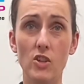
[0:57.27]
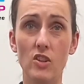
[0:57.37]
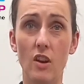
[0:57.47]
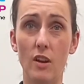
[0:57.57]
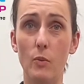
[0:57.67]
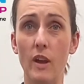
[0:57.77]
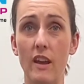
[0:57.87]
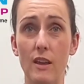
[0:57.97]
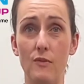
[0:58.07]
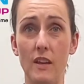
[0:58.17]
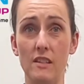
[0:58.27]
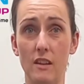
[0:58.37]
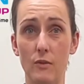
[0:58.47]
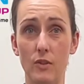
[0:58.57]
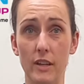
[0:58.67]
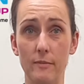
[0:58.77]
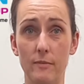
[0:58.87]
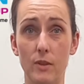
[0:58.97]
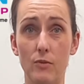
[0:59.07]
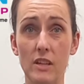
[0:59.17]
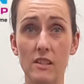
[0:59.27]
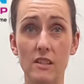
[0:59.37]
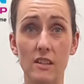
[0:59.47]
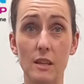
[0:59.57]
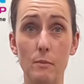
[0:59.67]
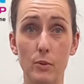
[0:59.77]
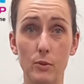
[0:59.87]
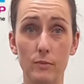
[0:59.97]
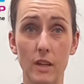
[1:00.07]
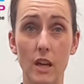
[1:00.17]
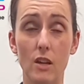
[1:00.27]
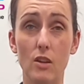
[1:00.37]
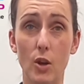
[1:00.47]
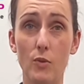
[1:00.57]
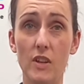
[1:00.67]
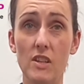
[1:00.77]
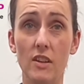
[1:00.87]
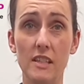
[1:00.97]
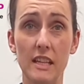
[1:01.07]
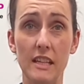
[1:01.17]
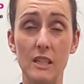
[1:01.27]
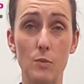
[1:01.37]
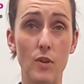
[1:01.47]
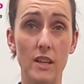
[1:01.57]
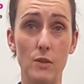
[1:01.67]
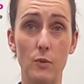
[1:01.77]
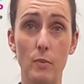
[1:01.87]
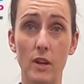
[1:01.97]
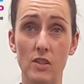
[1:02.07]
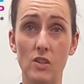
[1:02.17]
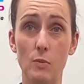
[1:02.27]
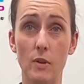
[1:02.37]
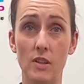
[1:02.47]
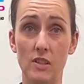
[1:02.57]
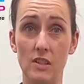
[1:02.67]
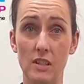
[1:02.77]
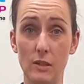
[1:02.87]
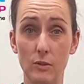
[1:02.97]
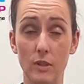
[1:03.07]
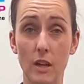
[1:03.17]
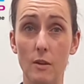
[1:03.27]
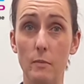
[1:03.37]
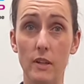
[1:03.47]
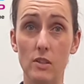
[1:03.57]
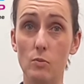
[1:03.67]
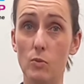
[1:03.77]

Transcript: I wear a face covering? The reasons are simple. COVID-19 spreads from person to person still by small